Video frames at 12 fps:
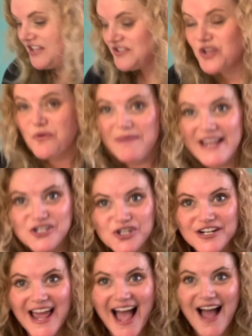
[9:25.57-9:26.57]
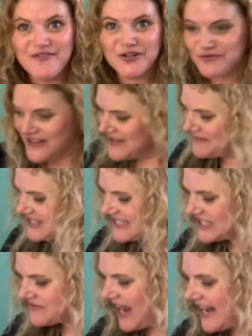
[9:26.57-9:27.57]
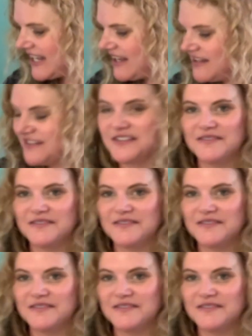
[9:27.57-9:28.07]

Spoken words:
So make sure to have your rhythm sticks ready.